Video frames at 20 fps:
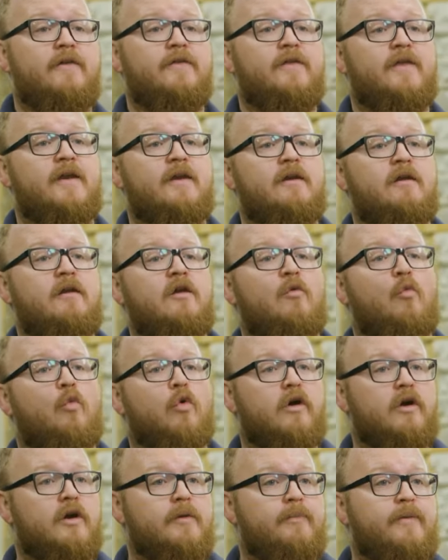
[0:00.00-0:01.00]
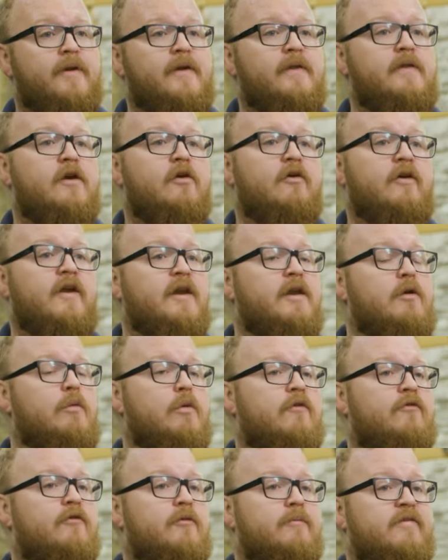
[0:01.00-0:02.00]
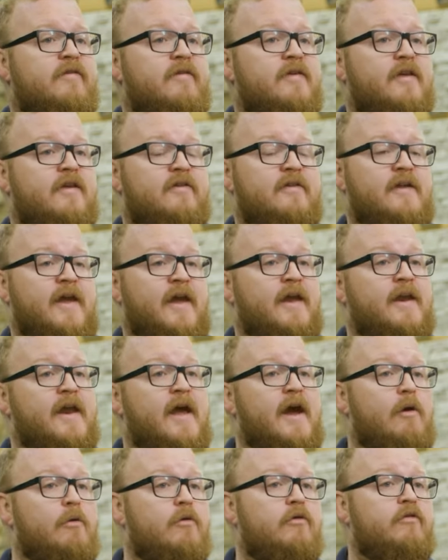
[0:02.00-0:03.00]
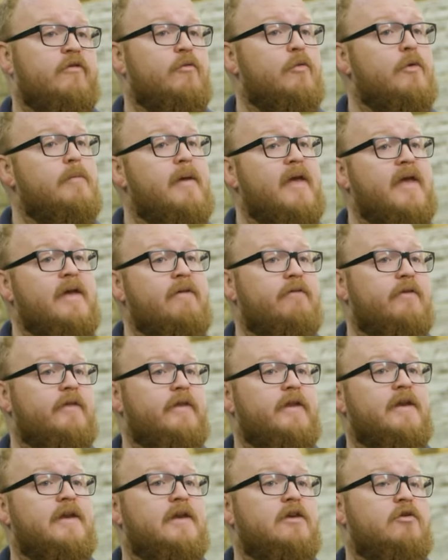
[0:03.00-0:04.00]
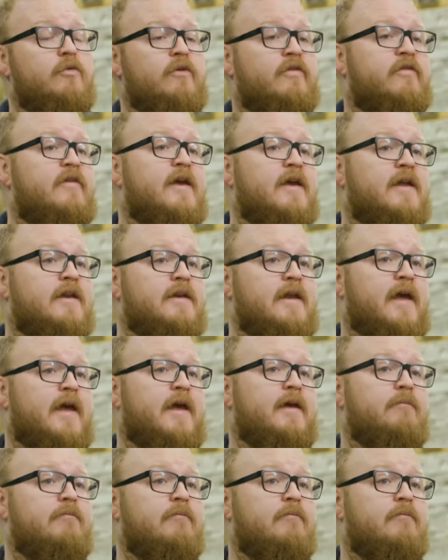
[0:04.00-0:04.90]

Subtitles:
then we're gonna be there anywhere from 6 to 8 hours, and we may even lead into a second day.